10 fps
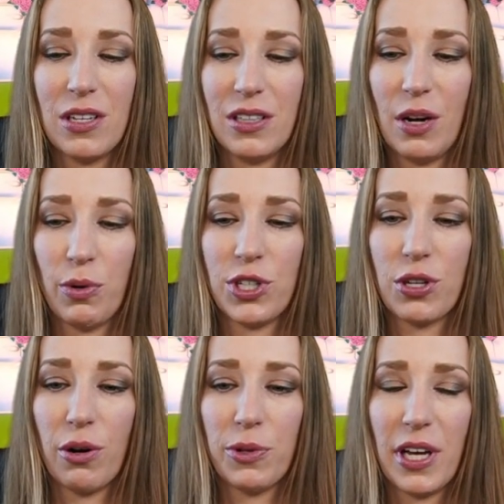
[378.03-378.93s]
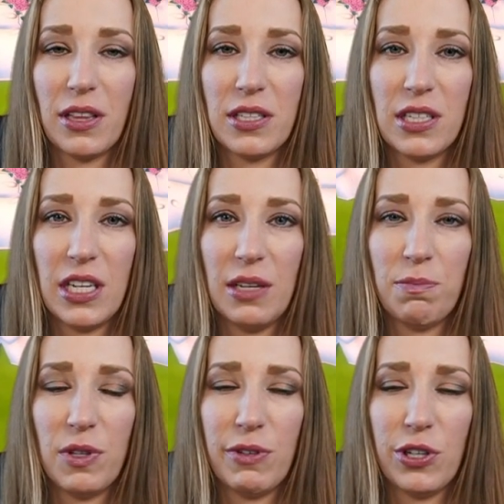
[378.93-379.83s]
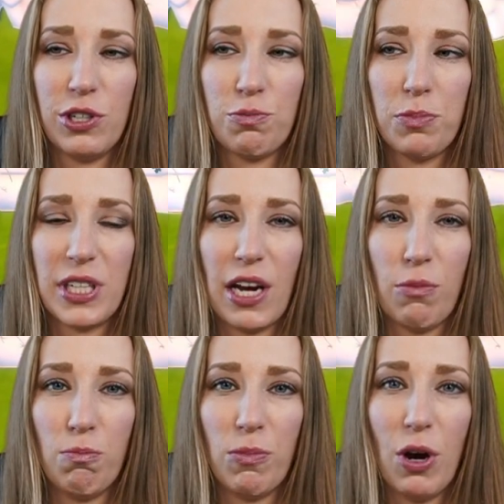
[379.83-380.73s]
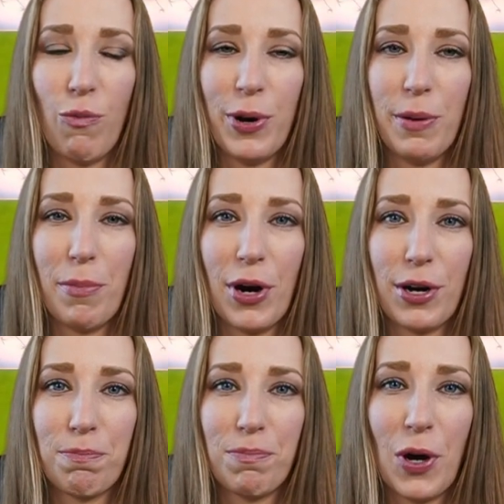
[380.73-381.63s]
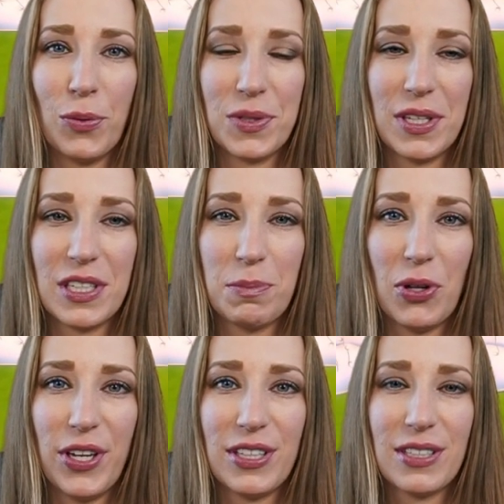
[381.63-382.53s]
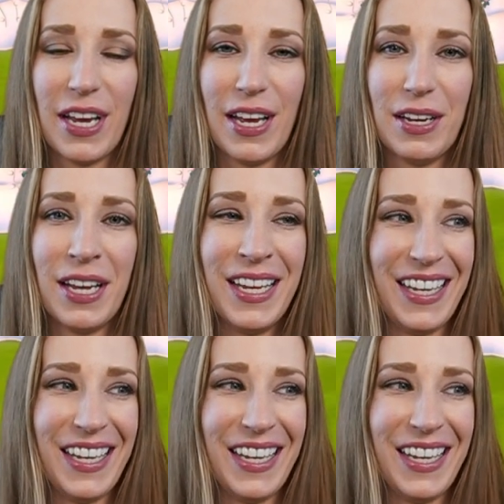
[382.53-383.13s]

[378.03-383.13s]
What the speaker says: yeah, we're just going with that. The city, the village, the town of Windenburg owns this place, and